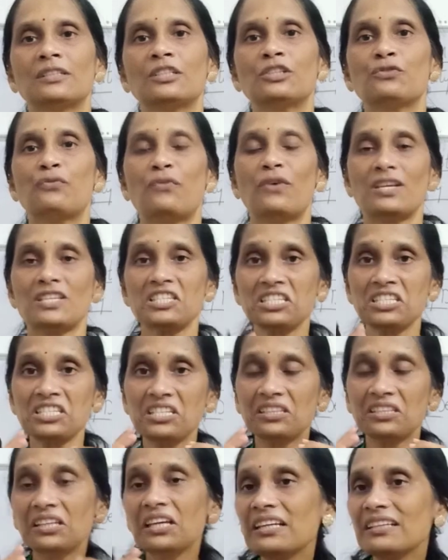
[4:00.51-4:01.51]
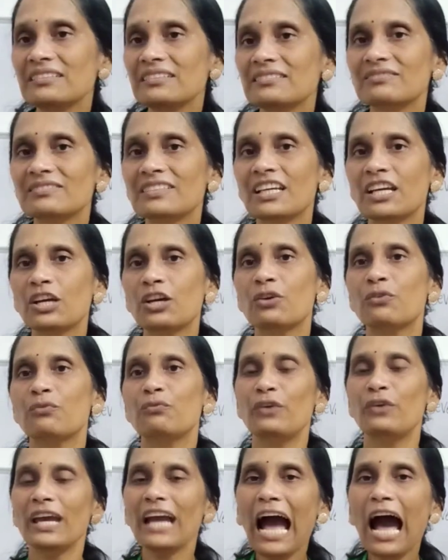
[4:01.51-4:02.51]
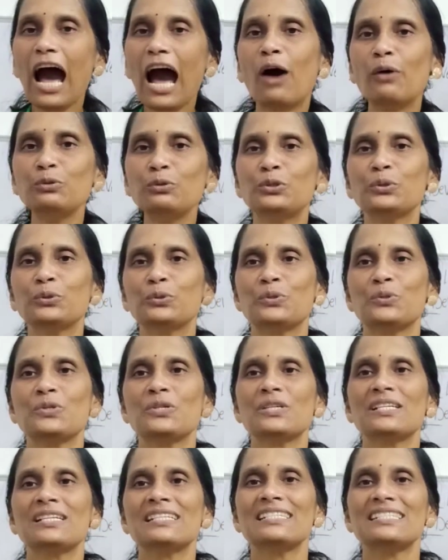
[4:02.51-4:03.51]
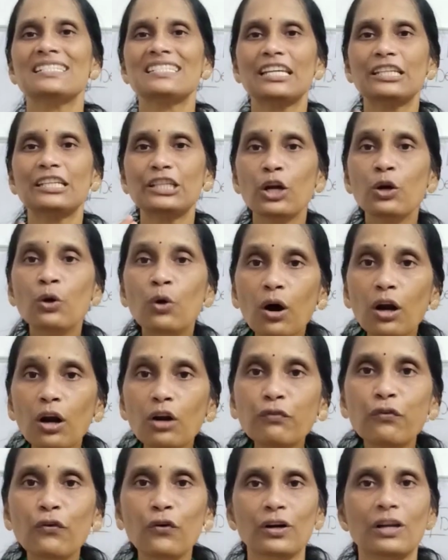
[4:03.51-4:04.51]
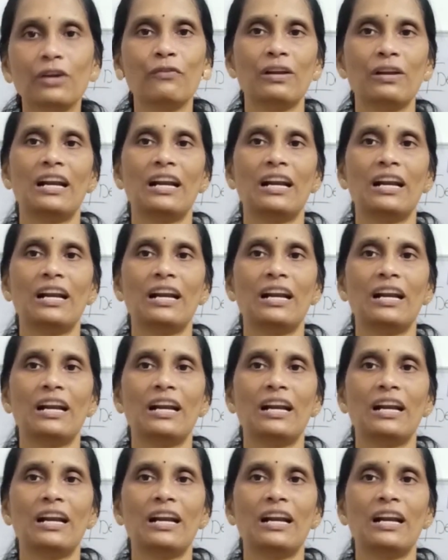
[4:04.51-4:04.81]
first thing, we have to set a goal for our life.